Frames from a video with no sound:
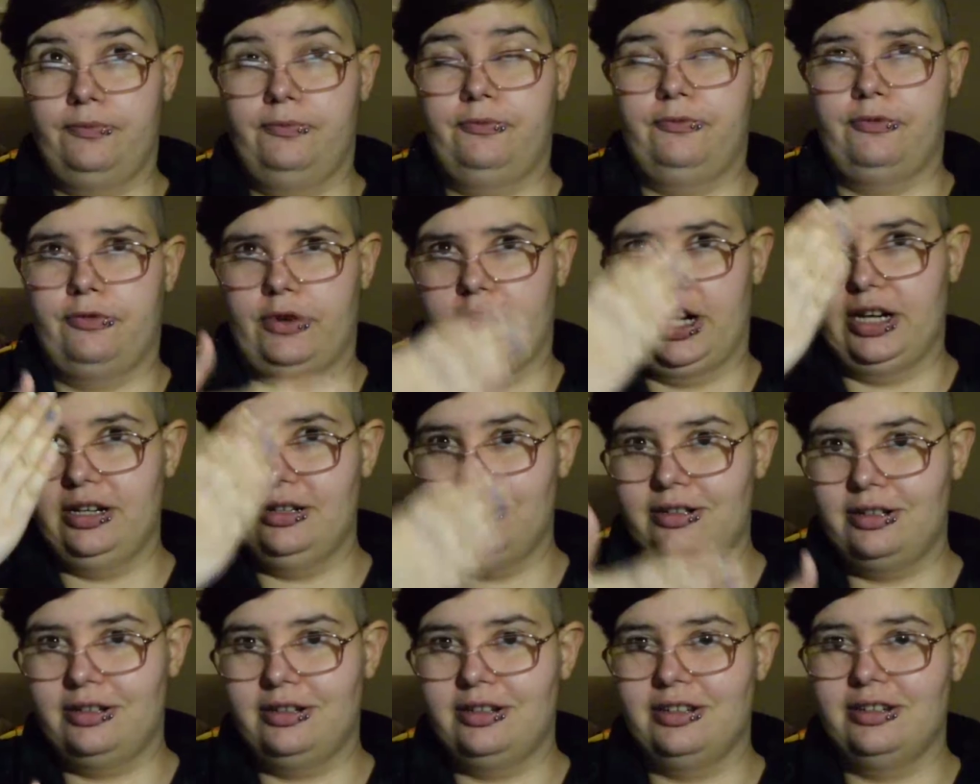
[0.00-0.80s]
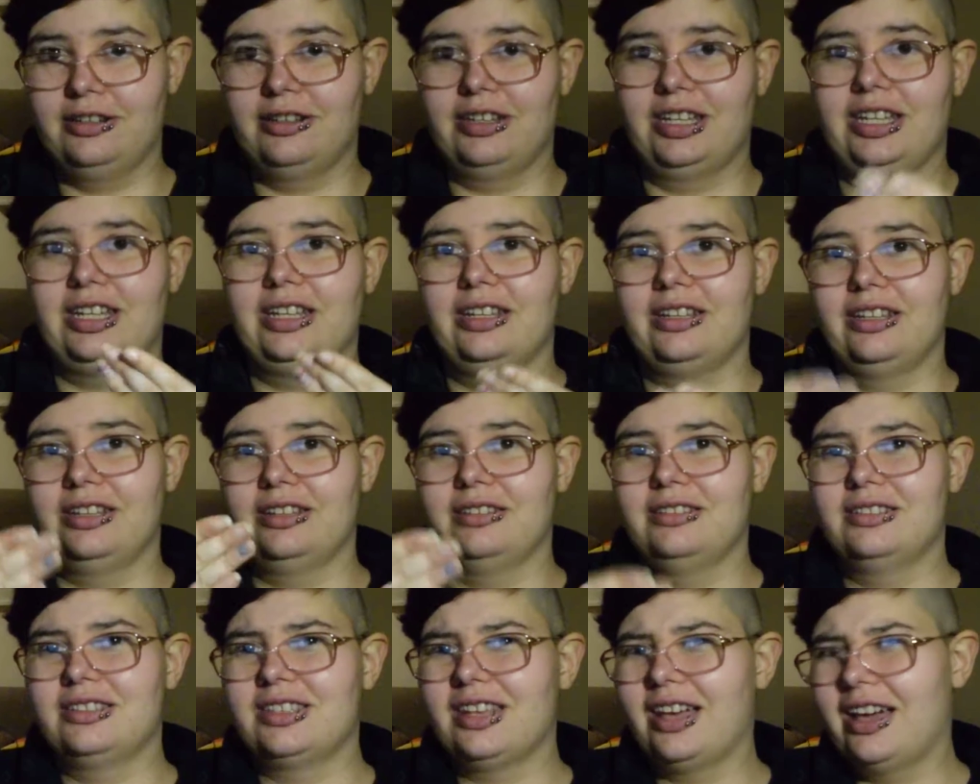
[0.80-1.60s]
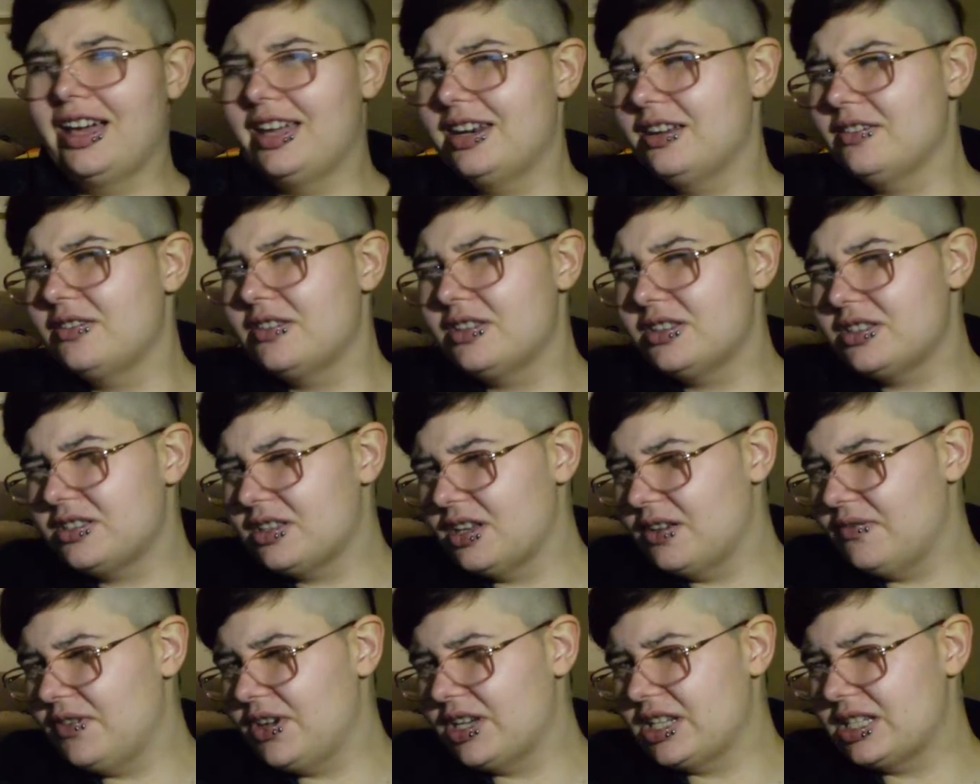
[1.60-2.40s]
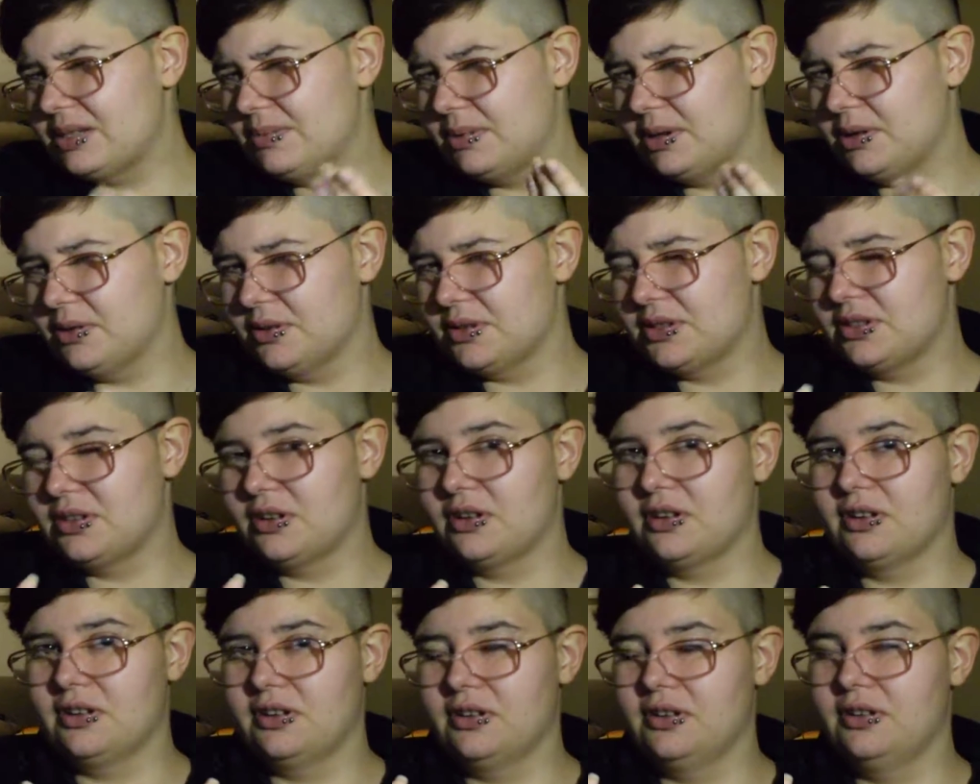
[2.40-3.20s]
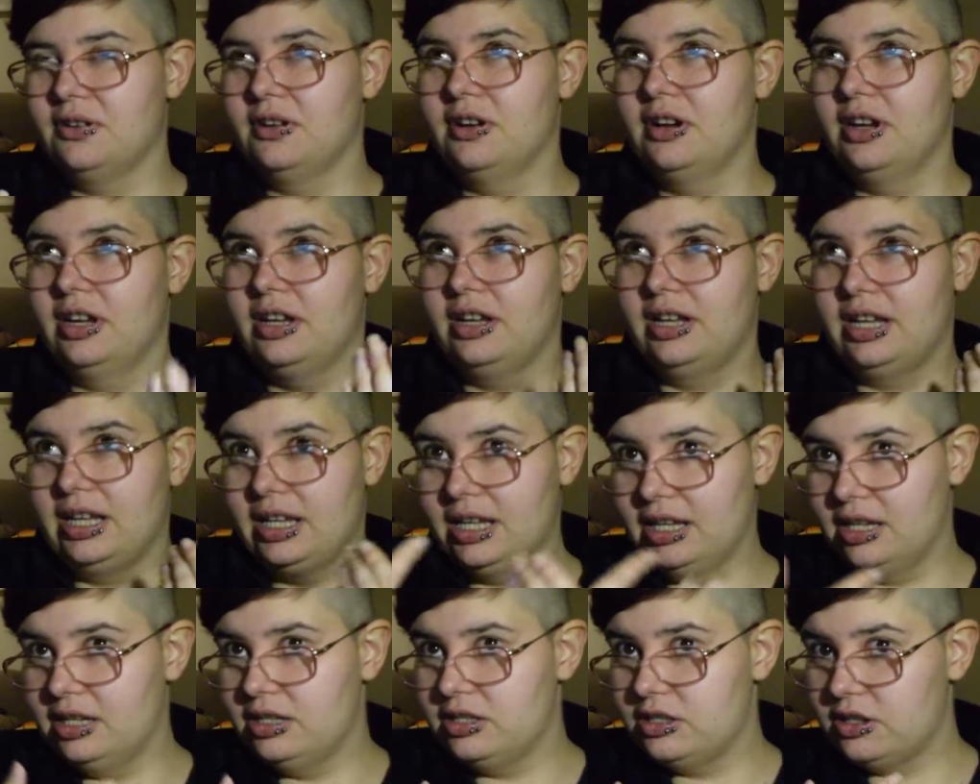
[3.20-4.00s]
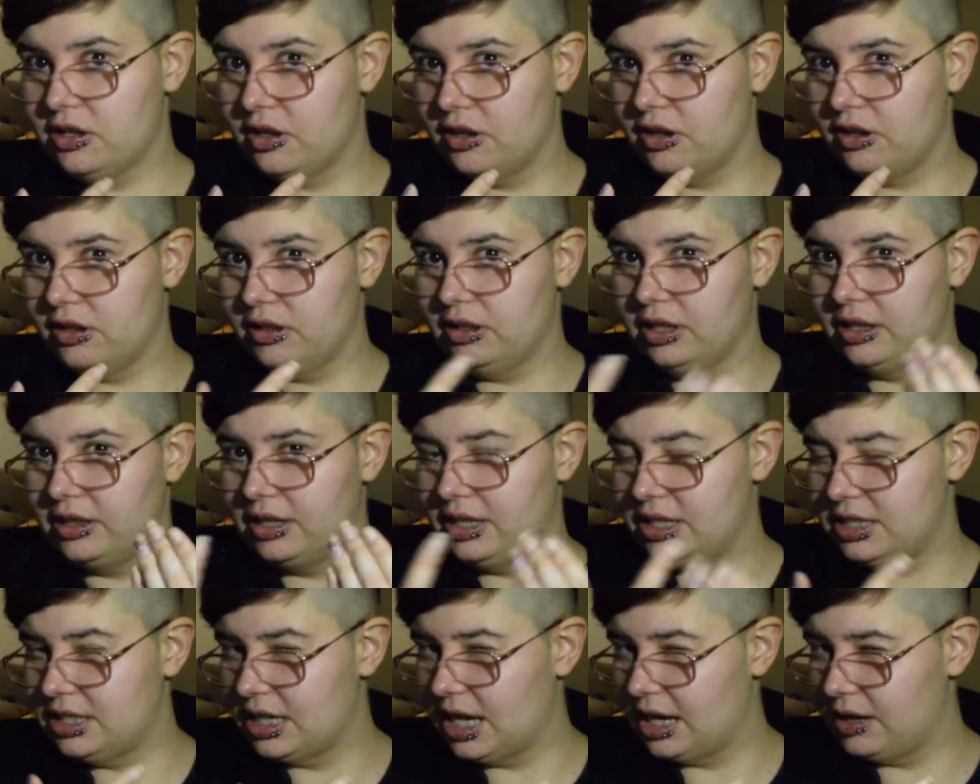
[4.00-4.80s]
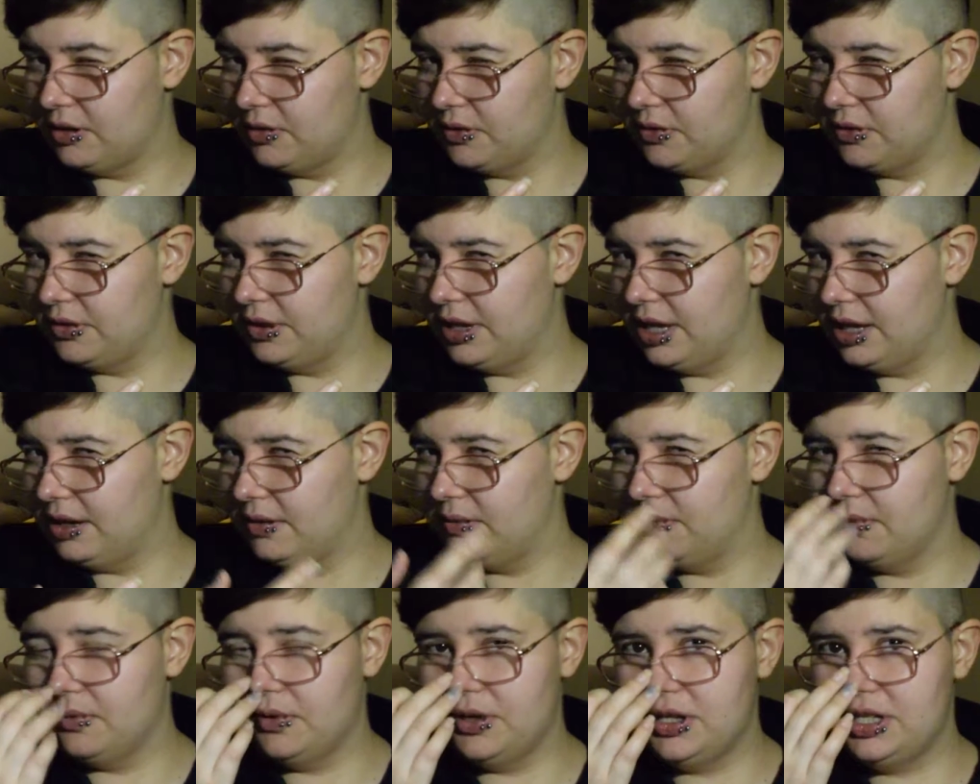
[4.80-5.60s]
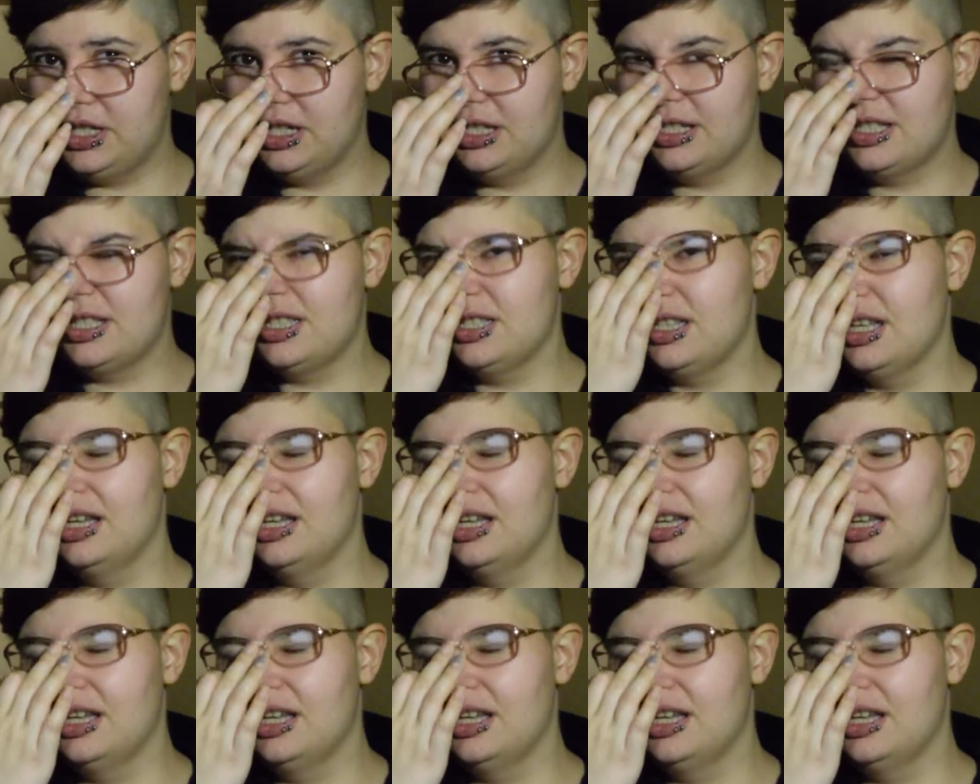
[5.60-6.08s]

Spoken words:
front inside of the cervix, but also internal in the channel thing, which is